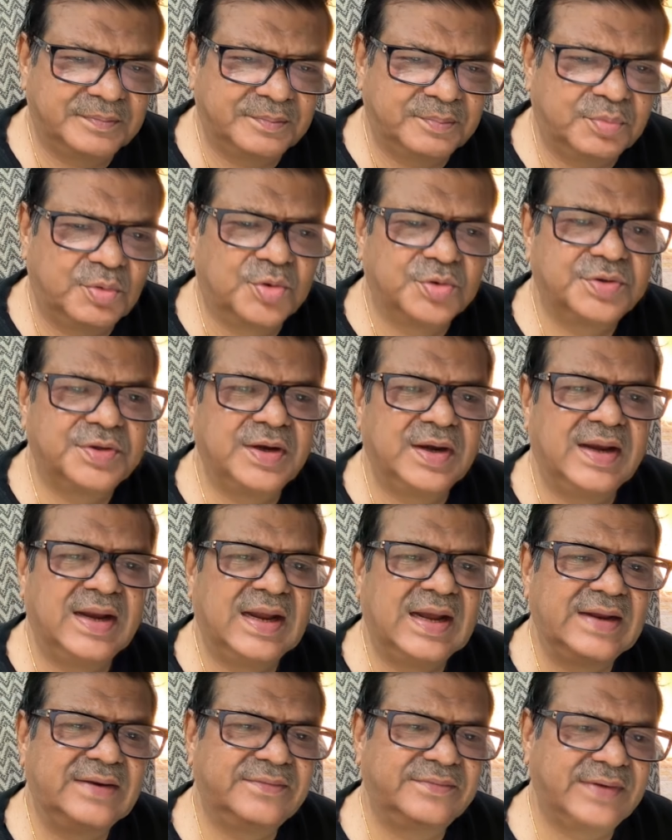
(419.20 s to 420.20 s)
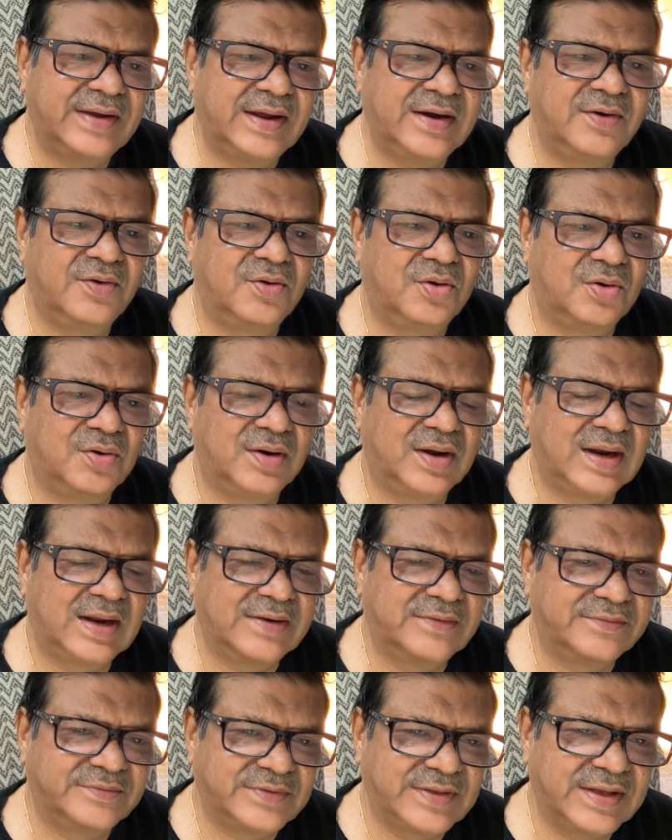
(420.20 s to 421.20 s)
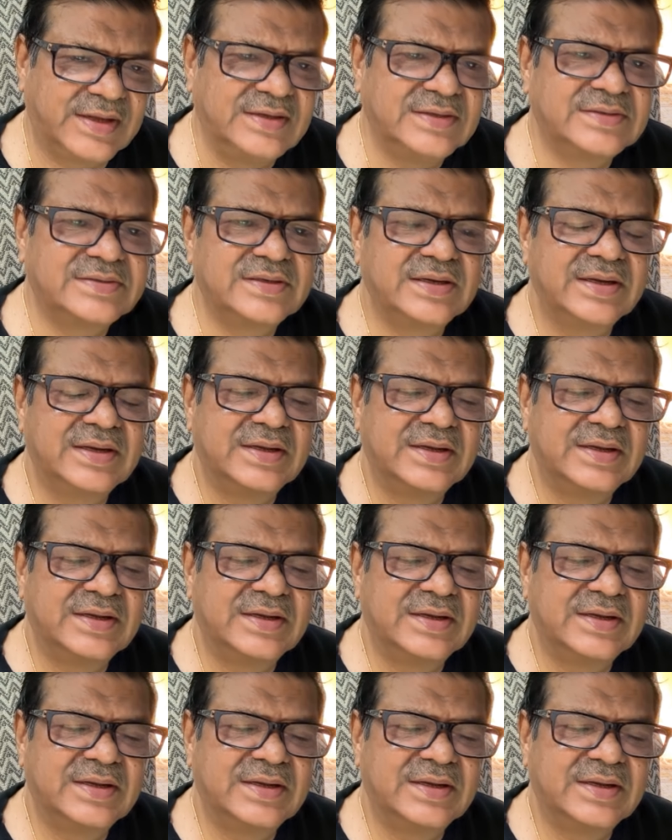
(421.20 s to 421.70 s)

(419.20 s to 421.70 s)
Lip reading: both in life and non-life things.